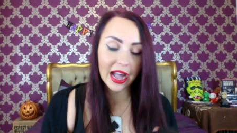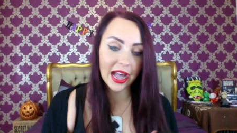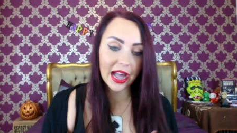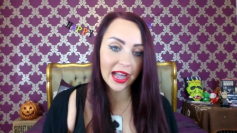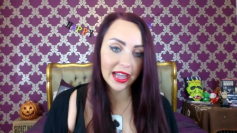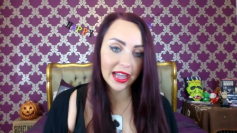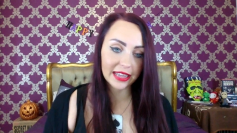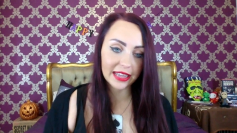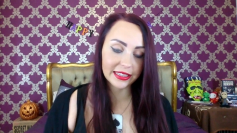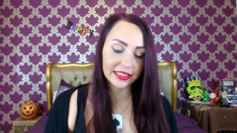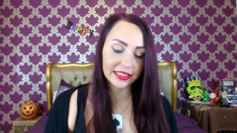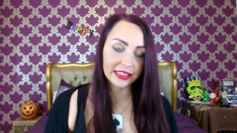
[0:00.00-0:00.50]

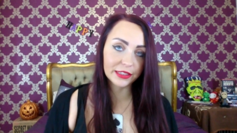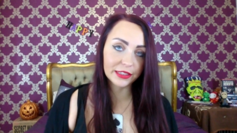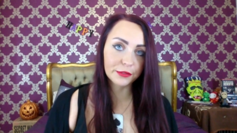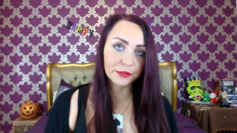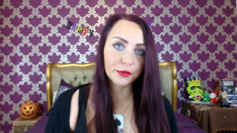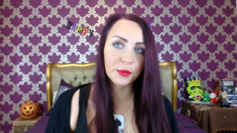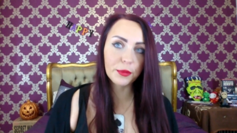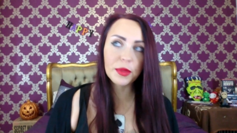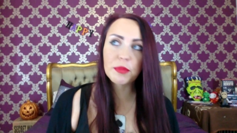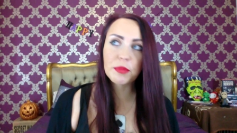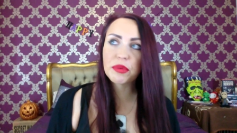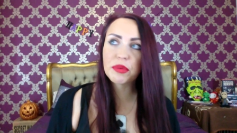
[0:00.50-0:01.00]
and it's
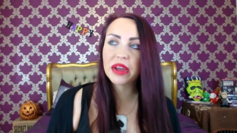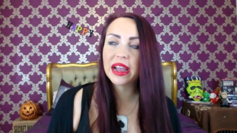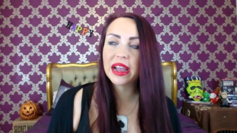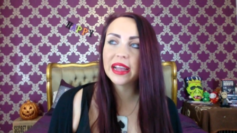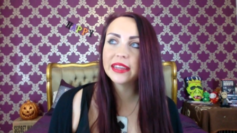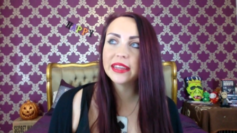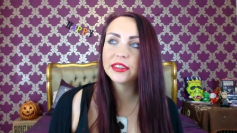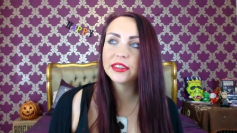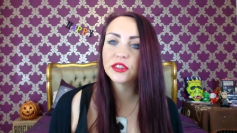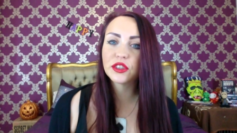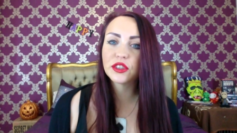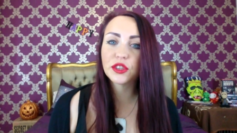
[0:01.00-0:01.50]
from the
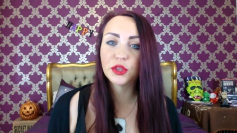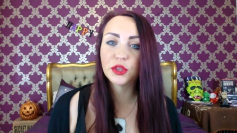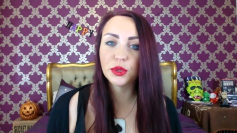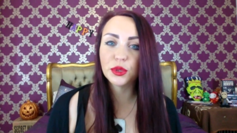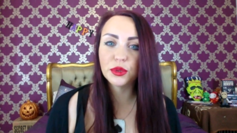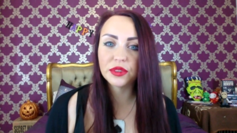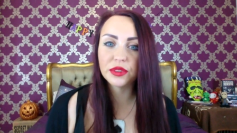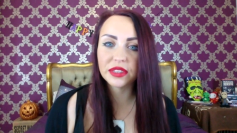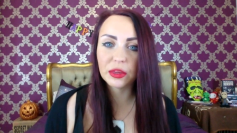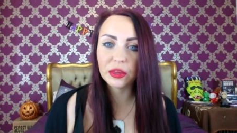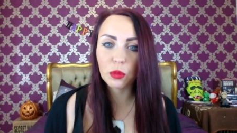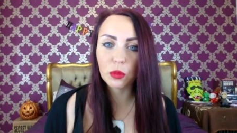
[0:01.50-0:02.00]
brand
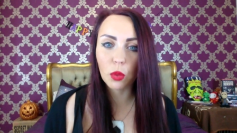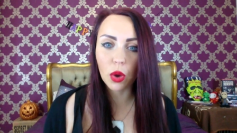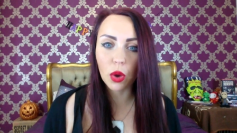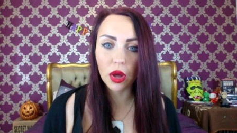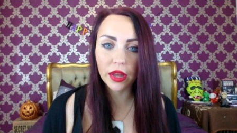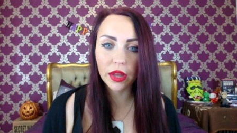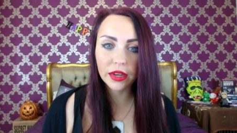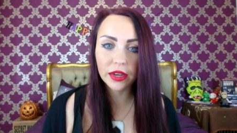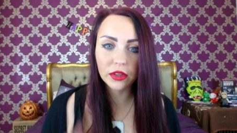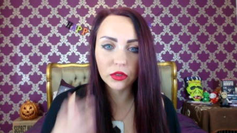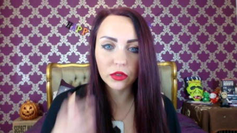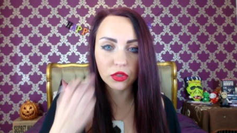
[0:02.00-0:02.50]
Suzy
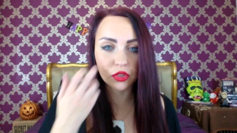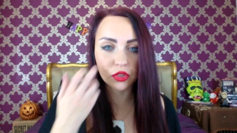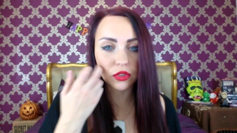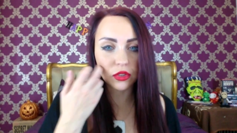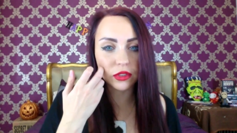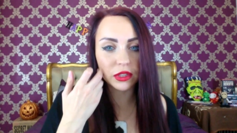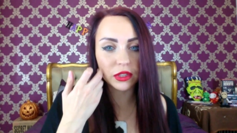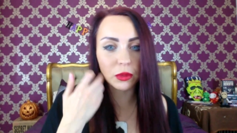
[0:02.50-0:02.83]
One or Suzy